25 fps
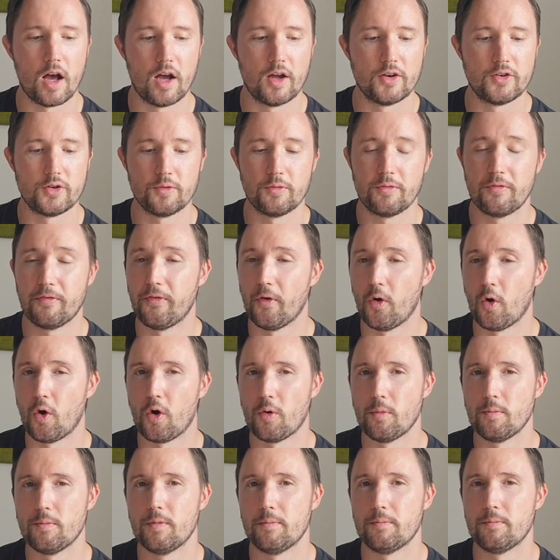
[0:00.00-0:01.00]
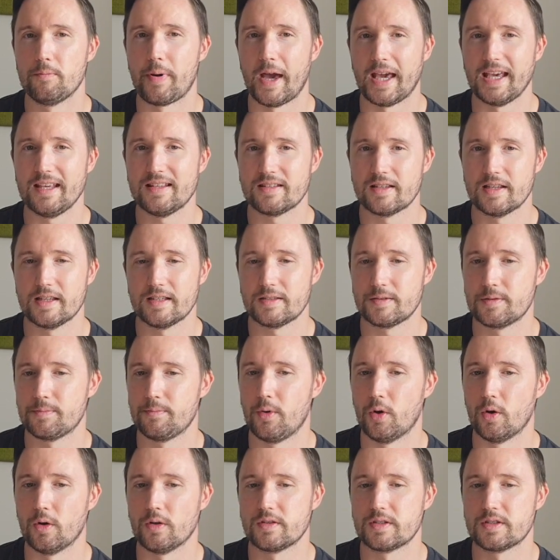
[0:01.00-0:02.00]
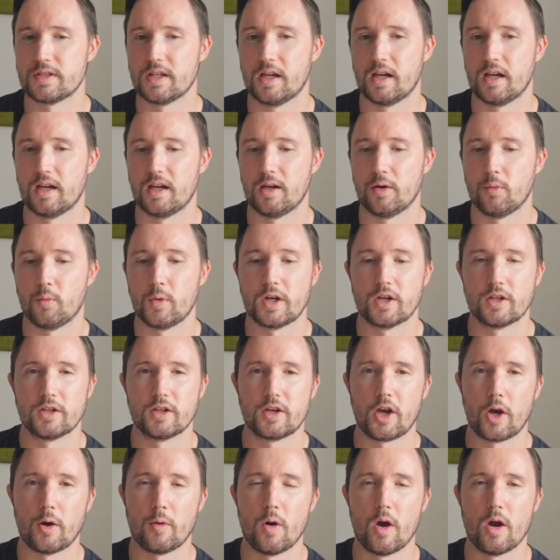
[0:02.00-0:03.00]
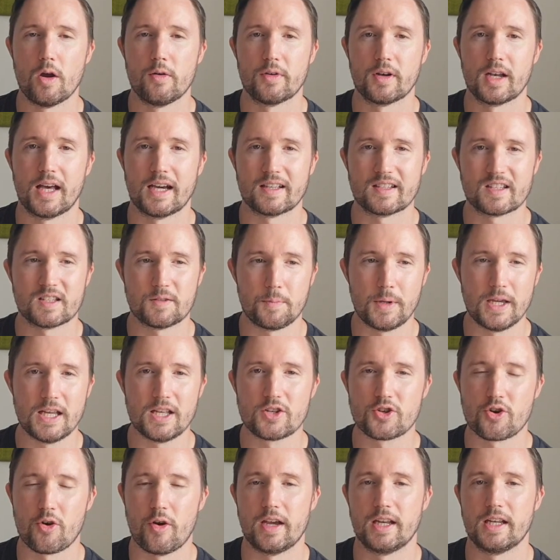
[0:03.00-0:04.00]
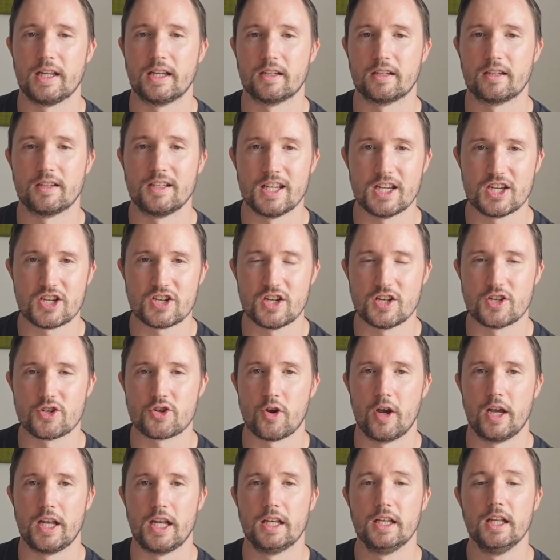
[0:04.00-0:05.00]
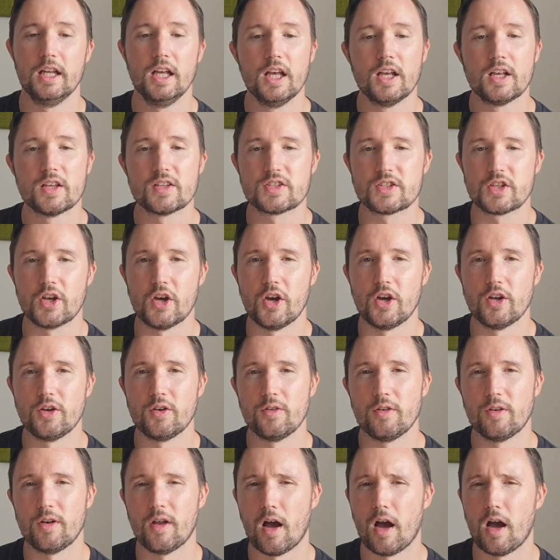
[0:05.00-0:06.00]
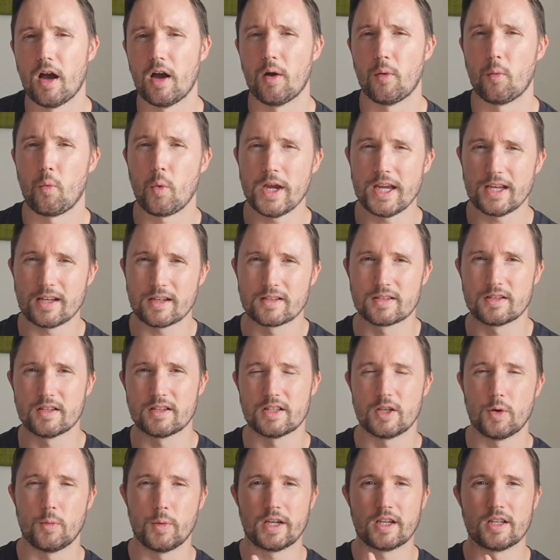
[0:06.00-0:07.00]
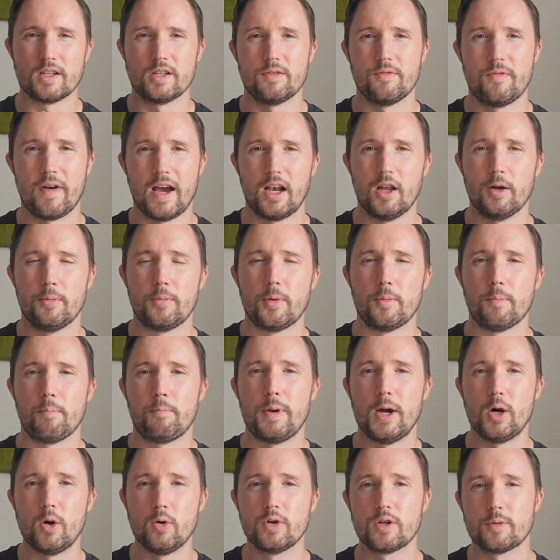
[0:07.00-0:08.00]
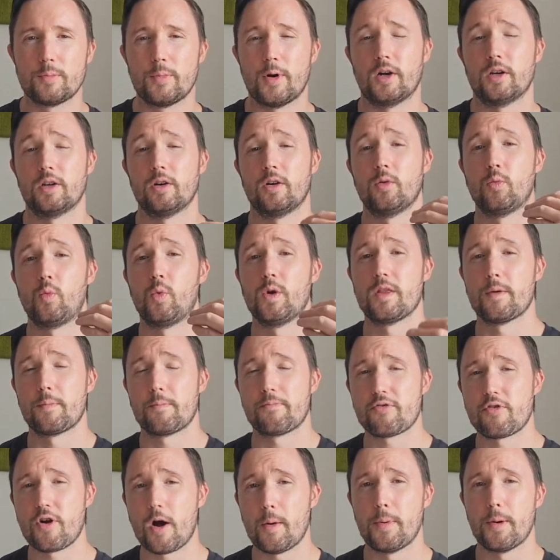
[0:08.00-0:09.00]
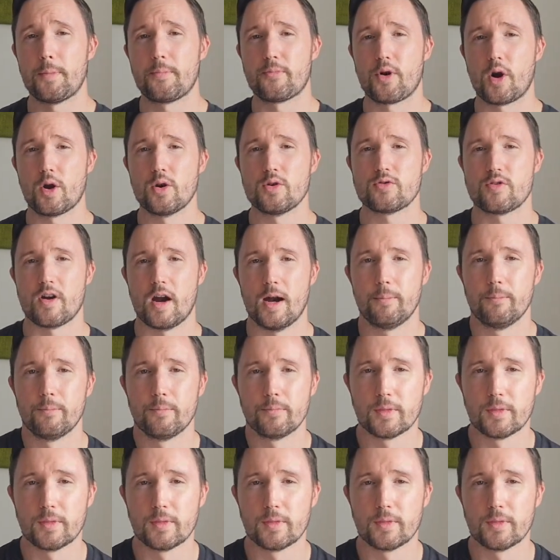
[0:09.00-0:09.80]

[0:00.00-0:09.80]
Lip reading: do form basis, but we're going to go over like speed training, conditioning training, certain weaknesses that we can develop and build upon with a proper program.